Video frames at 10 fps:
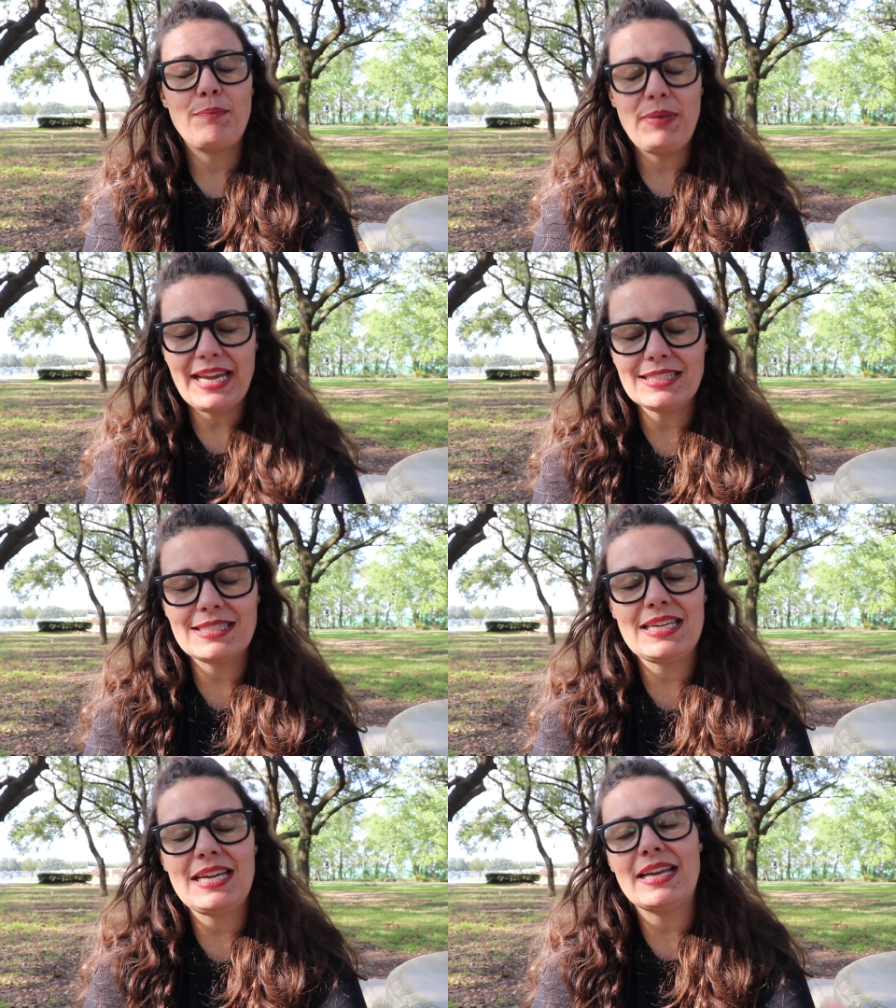P S
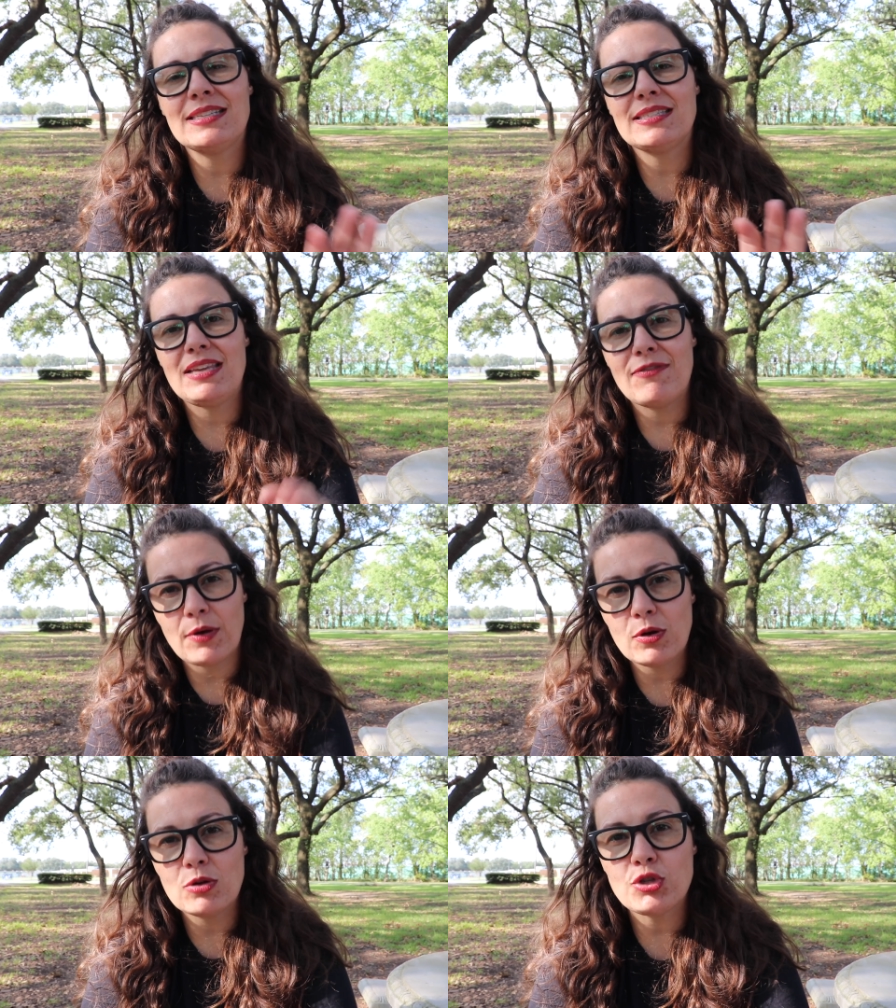D is the
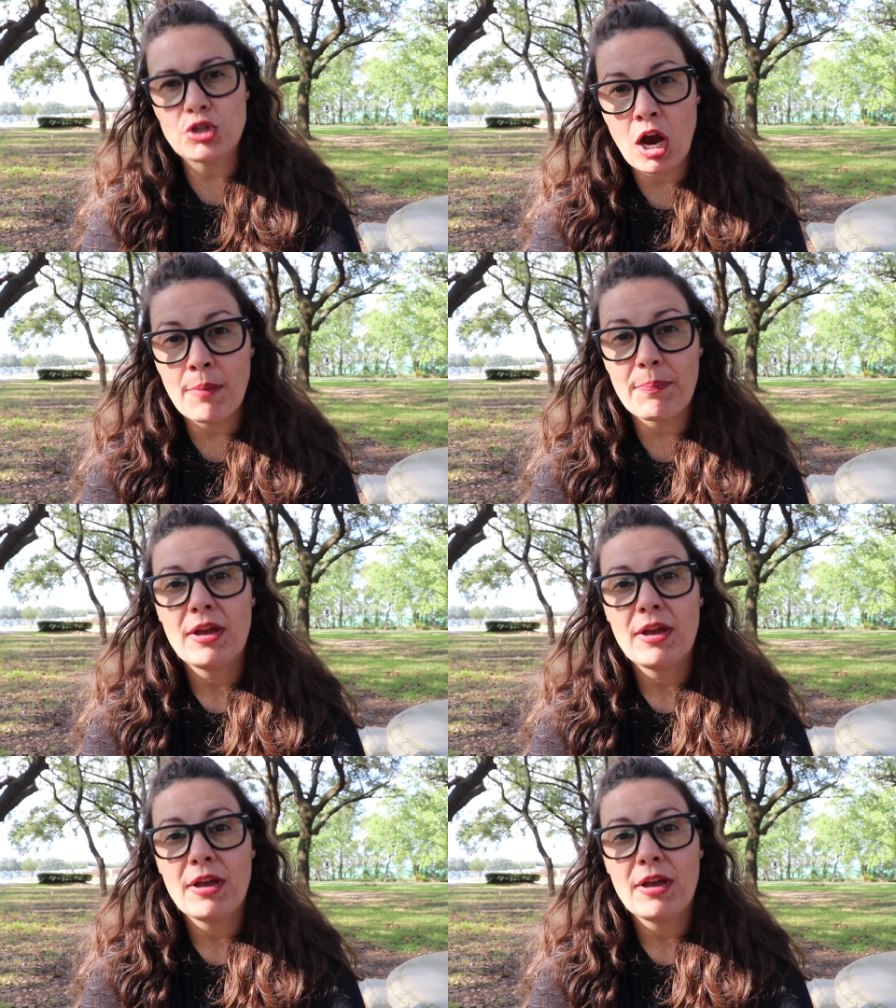Photoshop